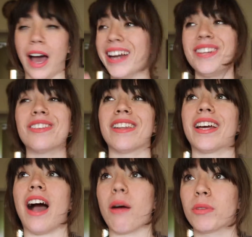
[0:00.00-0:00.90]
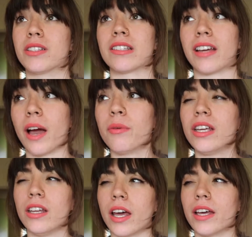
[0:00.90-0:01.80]
I didn't even like omelets. Like, I would
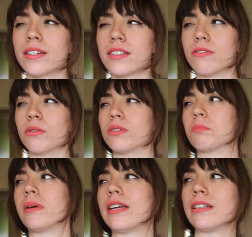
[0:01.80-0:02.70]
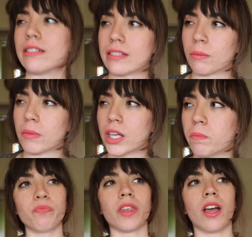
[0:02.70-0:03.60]
eat eggs if it was baked in something.